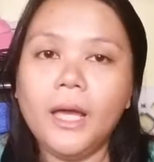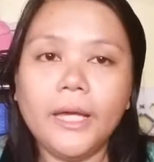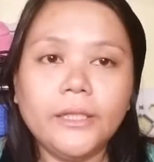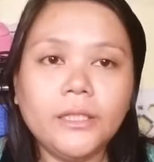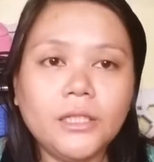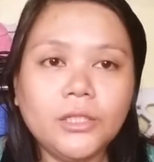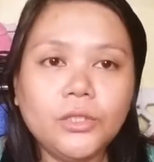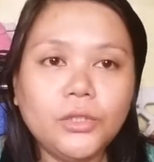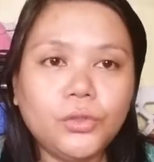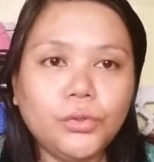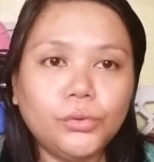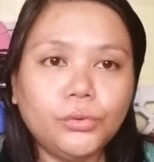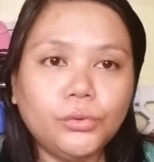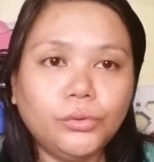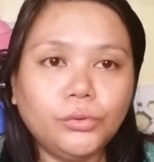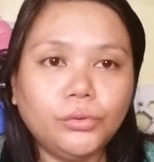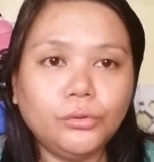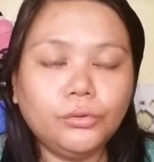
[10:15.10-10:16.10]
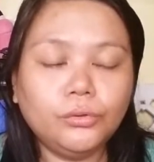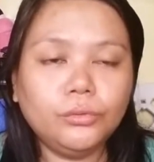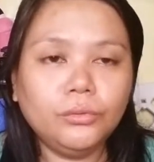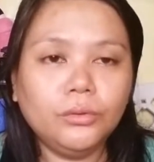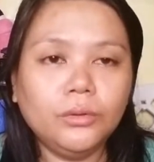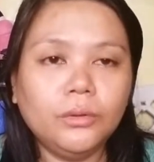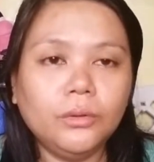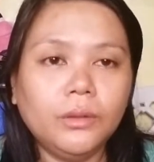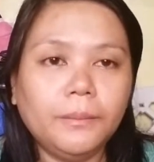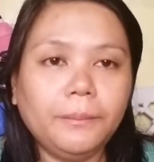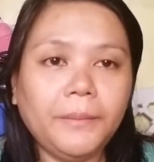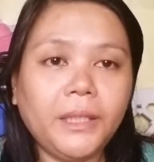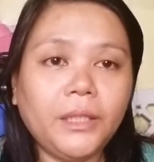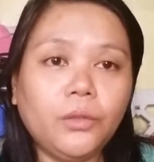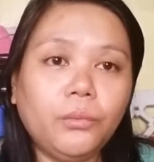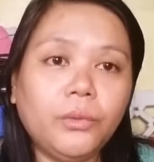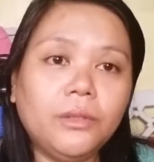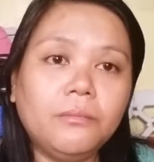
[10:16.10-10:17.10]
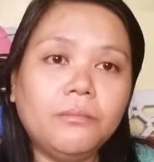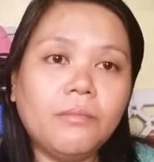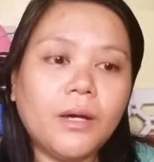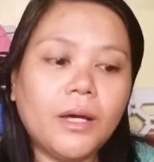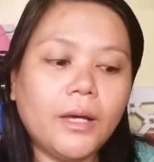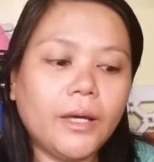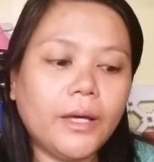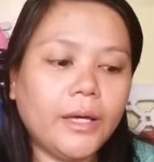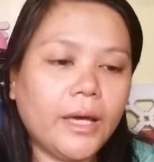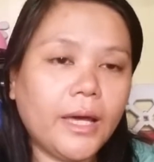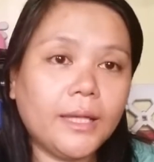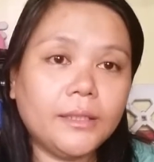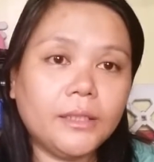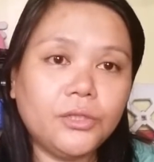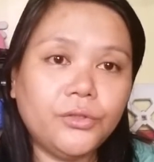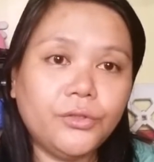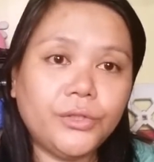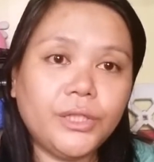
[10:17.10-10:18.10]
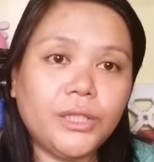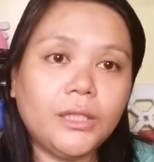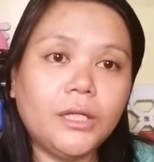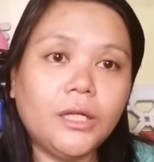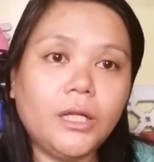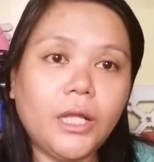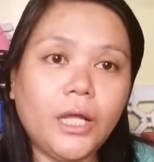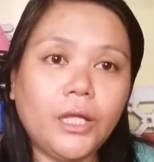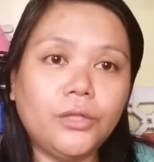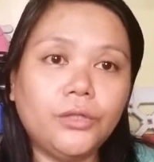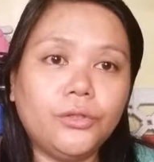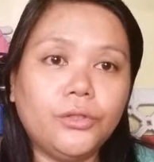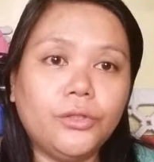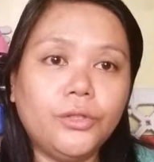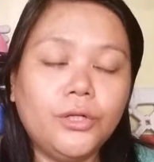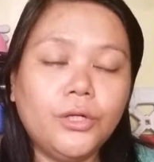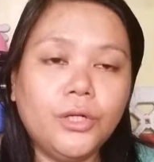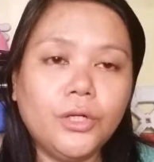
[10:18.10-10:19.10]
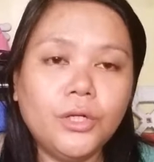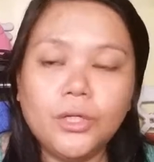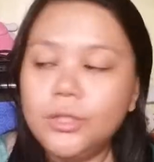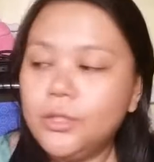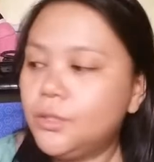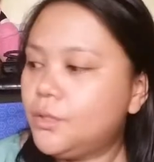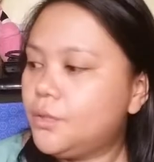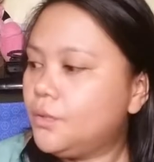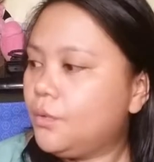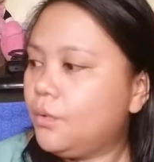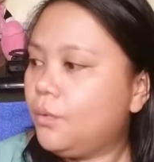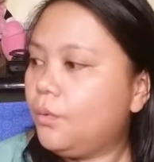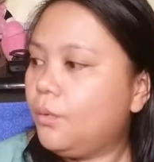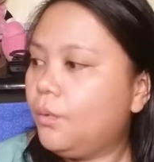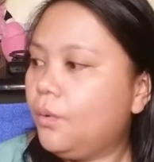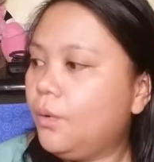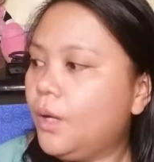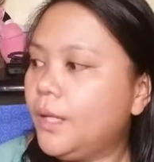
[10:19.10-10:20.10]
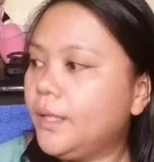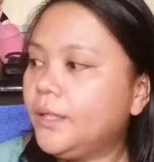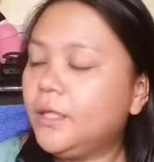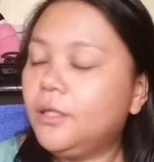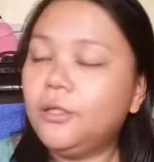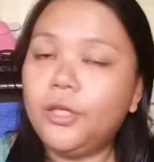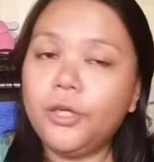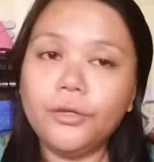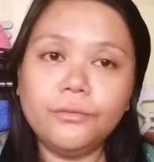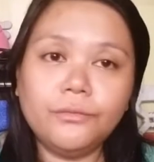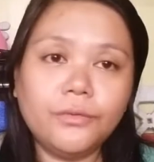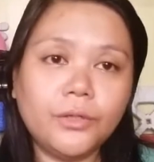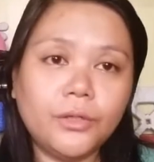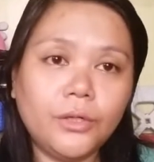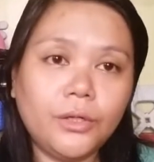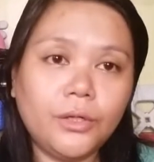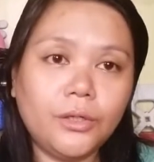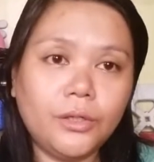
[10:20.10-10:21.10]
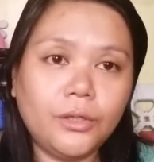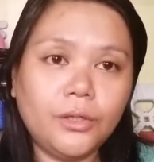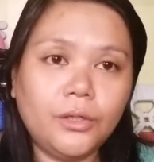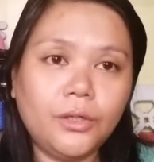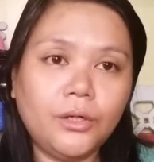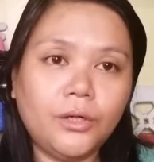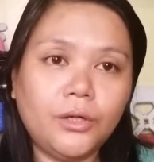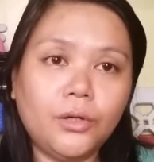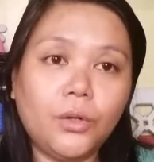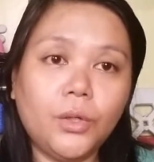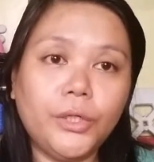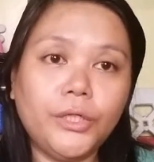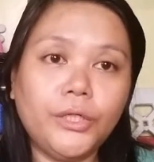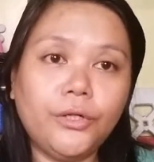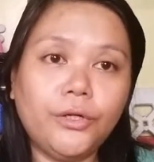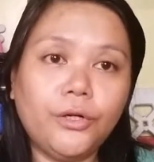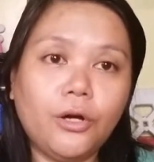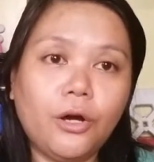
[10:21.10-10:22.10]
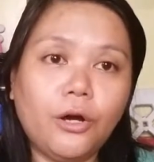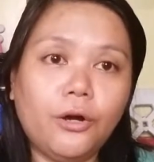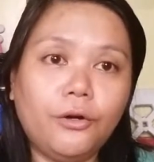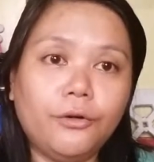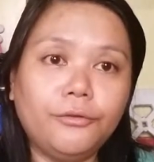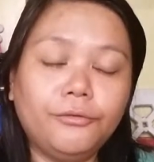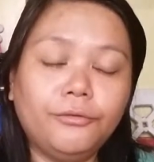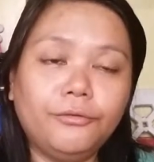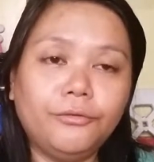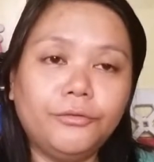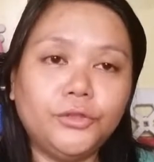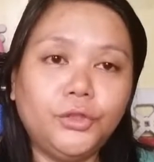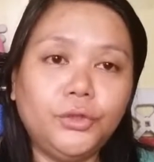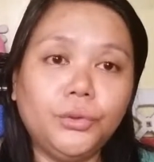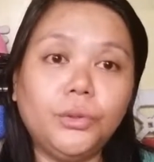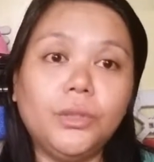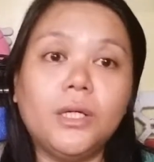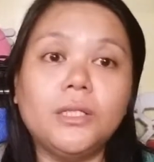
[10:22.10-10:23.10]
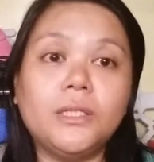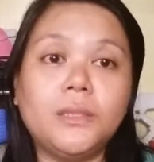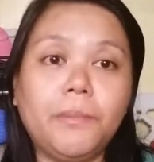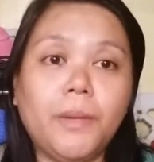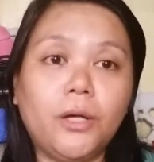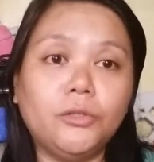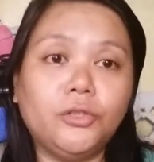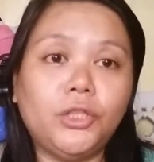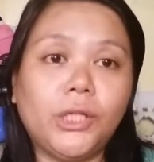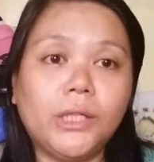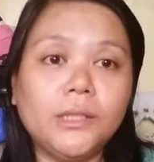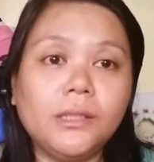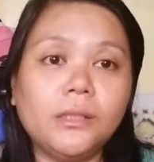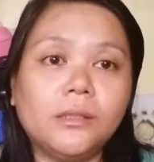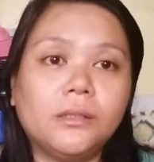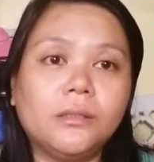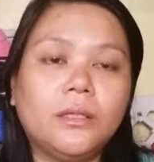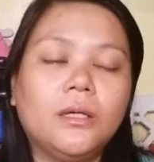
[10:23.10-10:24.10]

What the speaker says: I need to meet with my Ate Dorina later so I can give her order of Judas pouches.